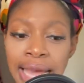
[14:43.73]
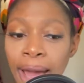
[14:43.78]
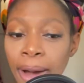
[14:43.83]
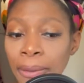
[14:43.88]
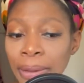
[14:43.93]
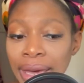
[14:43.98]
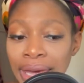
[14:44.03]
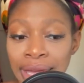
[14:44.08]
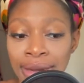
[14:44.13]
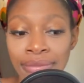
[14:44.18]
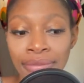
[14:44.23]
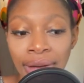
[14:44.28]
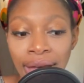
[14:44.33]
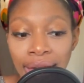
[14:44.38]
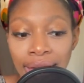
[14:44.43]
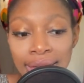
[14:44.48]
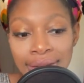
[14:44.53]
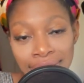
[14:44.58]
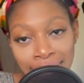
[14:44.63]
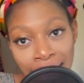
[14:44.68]
Now, in
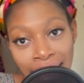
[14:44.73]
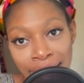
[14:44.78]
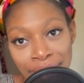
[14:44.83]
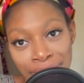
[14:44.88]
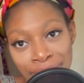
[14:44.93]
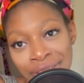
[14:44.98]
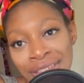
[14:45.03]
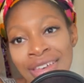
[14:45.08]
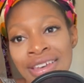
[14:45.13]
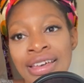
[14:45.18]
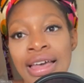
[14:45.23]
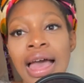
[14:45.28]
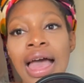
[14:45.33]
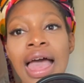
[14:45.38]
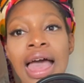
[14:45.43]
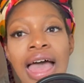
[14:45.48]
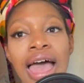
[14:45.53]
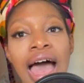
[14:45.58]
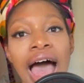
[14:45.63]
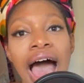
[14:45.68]
my life,
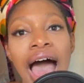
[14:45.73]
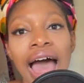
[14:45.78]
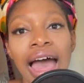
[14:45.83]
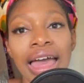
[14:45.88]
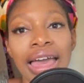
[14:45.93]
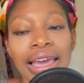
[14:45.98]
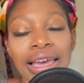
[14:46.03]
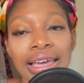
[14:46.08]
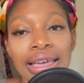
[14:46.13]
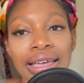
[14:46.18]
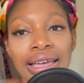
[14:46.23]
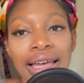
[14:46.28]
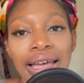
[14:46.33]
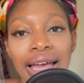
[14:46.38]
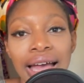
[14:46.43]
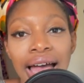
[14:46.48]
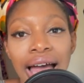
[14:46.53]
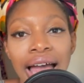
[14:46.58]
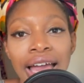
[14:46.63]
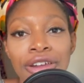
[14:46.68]
I
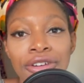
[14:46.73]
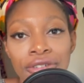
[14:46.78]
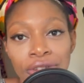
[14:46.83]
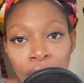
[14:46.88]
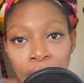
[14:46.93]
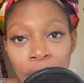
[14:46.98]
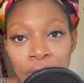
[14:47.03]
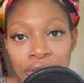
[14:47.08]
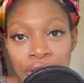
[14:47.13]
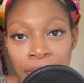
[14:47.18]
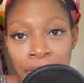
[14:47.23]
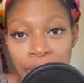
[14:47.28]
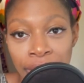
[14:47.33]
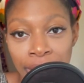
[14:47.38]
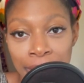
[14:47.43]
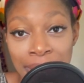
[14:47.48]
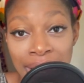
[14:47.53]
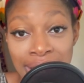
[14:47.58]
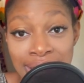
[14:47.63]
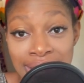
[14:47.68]
know that
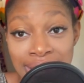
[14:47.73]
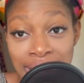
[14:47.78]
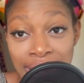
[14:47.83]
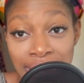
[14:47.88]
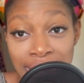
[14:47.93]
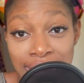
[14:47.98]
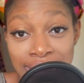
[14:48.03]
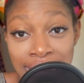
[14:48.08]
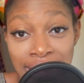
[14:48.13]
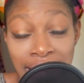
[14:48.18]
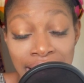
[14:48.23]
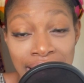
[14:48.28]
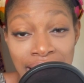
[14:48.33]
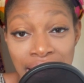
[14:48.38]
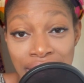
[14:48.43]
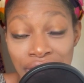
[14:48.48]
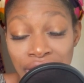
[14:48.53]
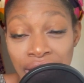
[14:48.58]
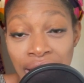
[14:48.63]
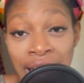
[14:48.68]
wearing pastels
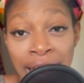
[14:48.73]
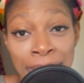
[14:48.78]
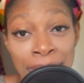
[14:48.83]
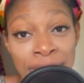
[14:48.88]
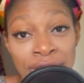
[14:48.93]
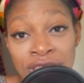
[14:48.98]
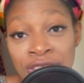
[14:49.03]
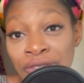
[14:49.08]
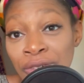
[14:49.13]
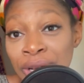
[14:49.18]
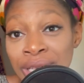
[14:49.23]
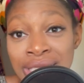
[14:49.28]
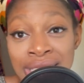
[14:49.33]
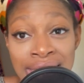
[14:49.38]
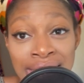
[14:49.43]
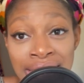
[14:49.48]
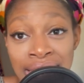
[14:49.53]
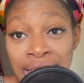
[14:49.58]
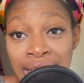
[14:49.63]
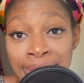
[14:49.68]
and having a high-pitched
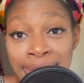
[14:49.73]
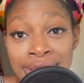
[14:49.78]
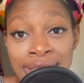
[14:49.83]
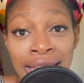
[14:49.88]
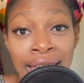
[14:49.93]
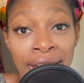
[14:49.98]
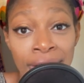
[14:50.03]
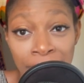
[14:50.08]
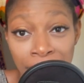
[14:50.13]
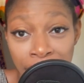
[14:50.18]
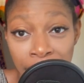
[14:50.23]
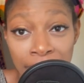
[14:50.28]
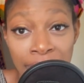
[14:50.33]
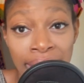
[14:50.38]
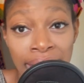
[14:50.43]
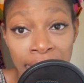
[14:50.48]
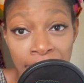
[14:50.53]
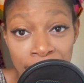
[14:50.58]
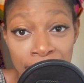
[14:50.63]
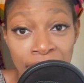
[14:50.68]
voice at times and
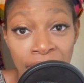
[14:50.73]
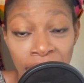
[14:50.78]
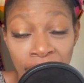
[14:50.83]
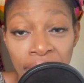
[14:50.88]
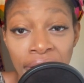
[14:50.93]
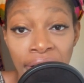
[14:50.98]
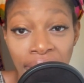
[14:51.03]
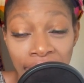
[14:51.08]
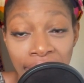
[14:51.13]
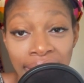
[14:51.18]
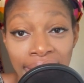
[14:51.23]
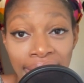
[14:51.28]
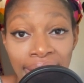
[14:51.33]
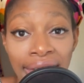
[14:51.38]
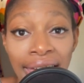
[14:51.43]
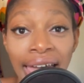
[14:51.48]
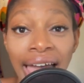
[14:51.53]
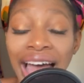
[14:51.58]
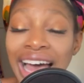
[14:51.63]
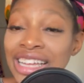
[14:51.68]
wearing my hair long
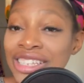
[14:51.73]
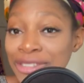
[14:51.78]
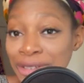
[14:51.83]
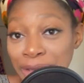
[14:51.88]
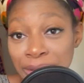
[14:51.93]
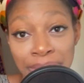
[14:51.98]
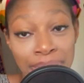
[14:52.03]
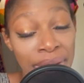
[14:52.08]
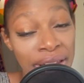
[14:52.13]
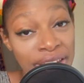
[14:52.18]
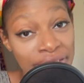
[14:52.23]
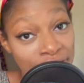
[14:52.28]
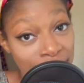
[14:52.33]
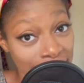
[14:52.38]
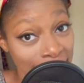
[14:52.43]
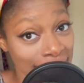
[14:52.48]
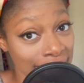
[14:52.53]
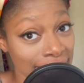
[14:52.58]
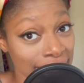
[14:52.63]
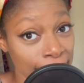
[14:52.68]
has certain
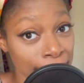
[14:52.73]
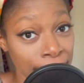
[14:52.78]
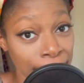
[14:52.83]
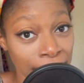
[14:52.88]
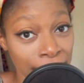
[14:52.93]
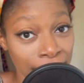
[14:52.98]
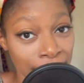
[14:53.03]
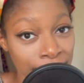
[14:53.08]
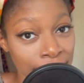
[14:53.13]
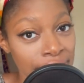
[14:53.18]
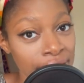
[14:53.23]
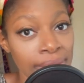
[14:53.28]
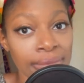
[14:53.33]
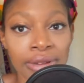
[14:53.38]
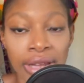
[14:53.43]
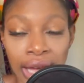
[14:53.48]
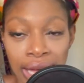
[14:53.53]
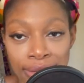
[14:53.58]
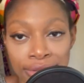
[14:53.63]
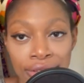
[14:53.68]
benefits.
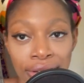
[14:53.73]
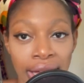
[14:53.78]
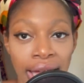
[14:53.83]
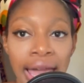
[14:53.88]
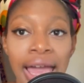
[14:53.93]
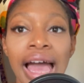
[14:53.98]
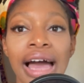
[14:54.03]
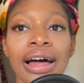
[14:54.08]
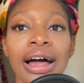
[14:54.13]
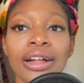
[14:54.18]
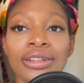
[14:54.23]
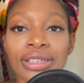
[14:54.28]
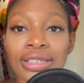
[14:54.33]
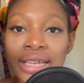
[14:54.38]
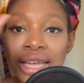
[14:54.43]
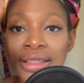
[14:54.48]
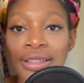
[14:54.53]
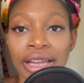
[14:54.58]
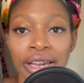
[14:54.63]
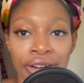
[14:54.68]
Sometimes, okay, I'll
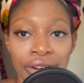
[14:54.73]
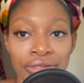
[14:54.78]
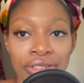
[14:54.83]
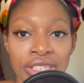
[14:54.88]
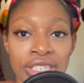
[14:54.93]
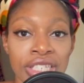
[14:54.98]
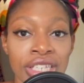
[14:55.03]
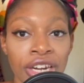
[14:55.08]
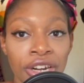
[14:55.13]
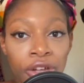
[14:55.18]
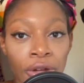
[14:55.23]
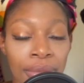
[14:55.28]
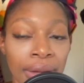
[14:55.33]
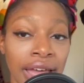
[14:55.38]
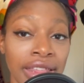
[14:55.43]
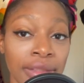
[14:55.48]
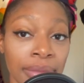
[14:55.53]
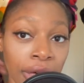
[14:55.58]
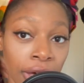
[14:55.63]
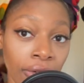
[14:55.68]
decide later if this is going to go
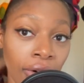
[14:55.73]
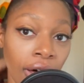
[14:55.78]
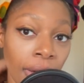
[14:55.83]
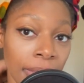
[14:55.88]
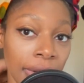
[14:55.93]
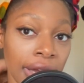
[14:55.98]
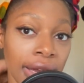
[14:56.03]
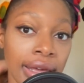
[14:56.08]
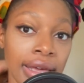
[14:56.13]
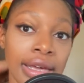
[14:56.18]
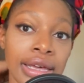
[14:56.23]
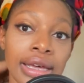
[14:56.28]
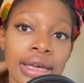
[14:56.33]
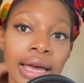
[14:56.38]
behind the paywall, but